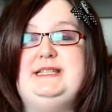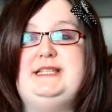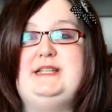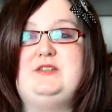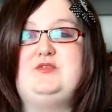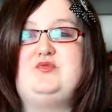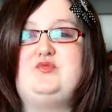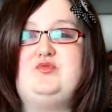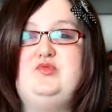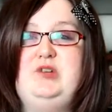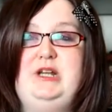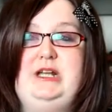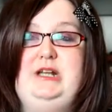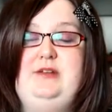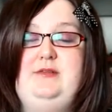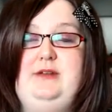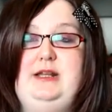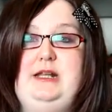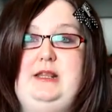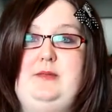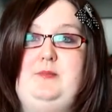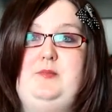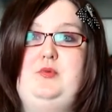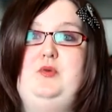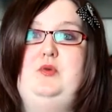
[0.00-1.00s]
That's really,
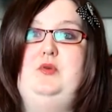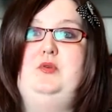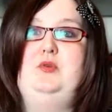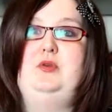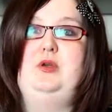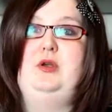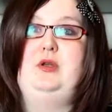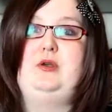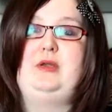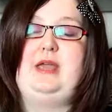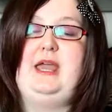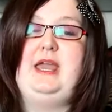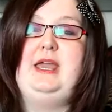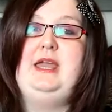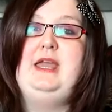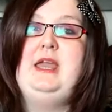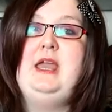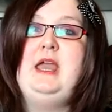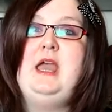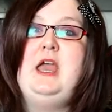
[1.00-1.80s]
really important, okay?